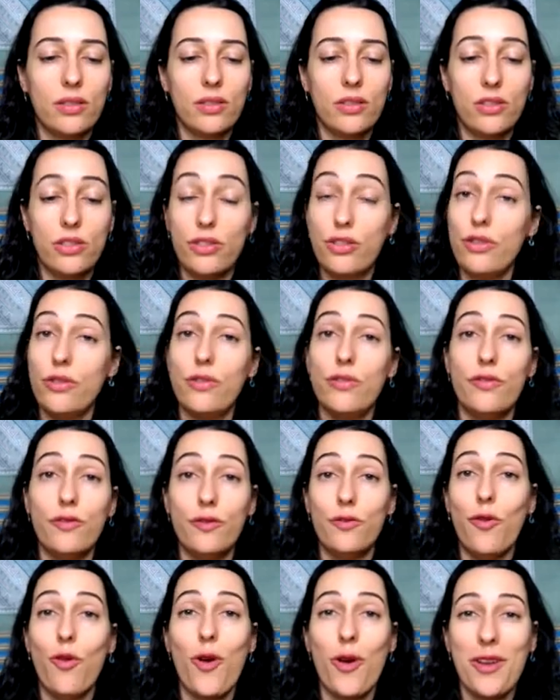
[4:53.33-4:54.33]
do
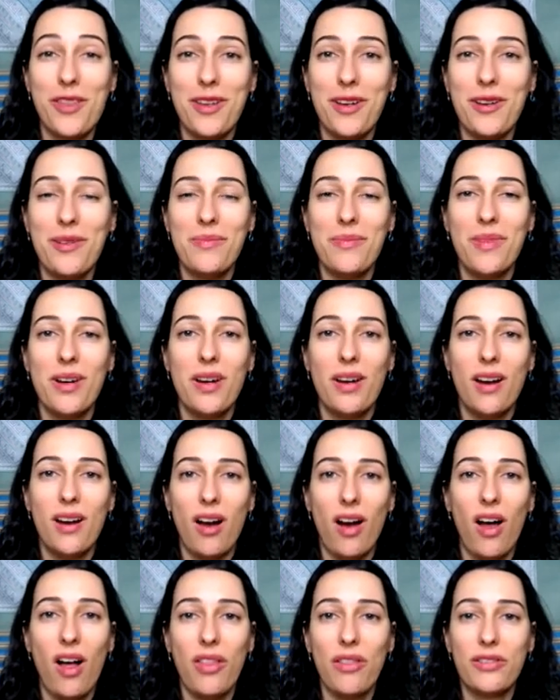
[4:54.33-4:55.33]
for them
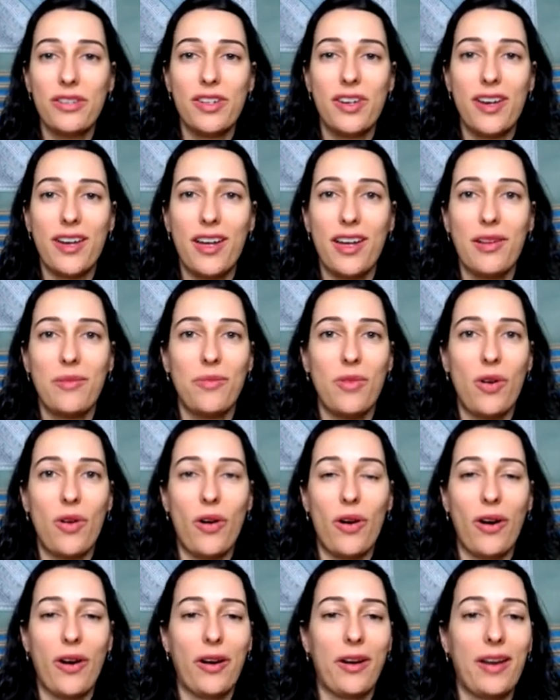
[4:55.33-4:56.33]
all the time,
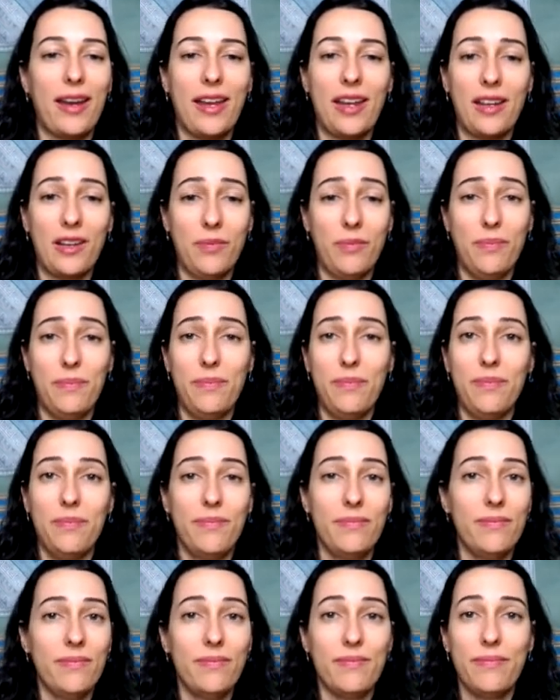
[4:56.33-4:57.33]
or in
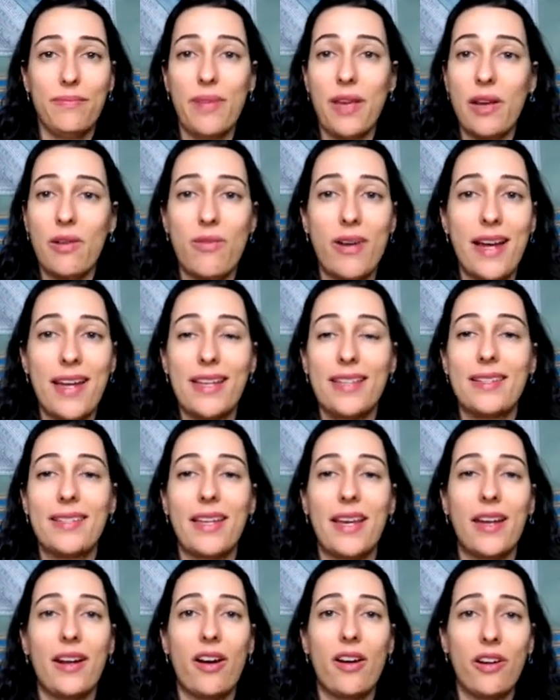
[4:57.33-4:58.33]
big ways
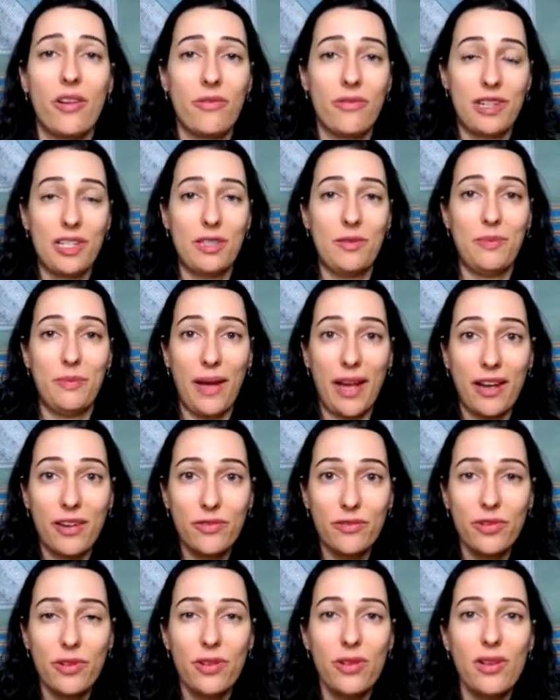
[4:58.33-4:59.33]
that aren't
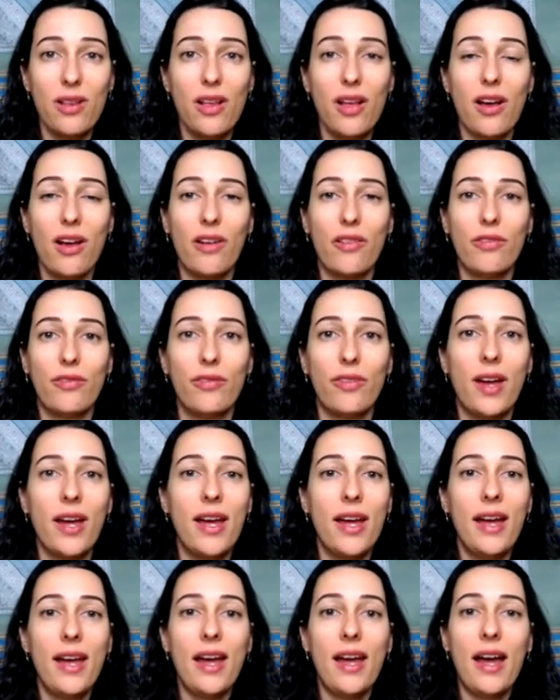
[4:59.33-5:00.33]
respectful of
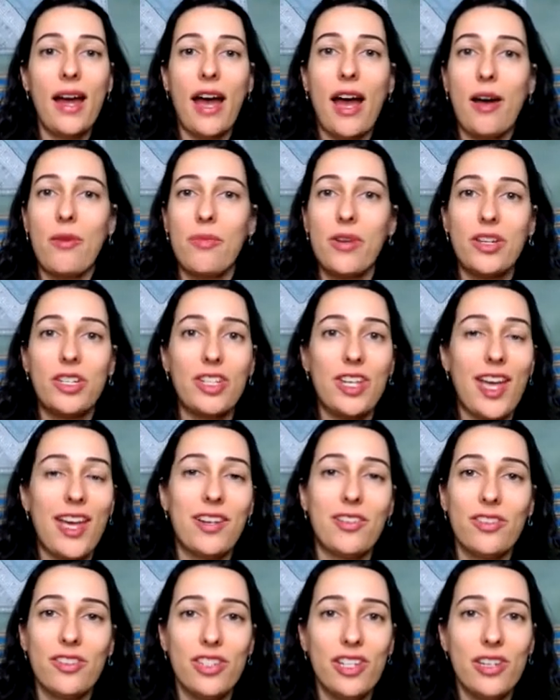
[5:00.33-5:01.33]
how much
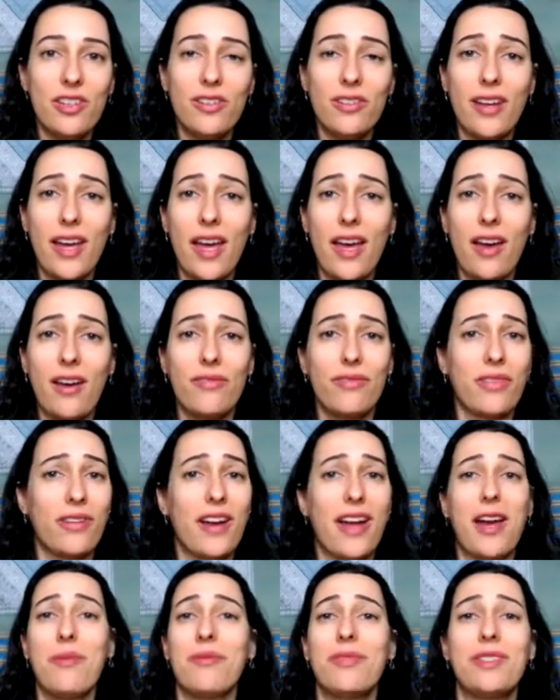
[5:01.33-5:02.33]
energy you have or
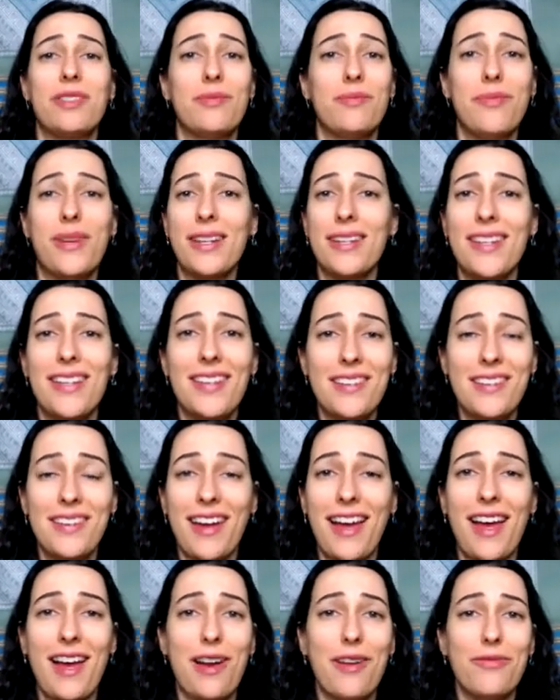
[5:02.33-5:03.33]
how much money you
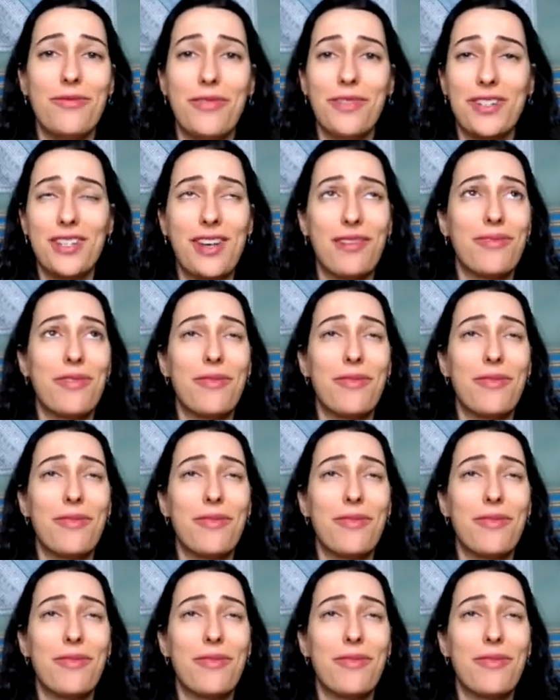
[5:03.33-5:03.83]
have, whichever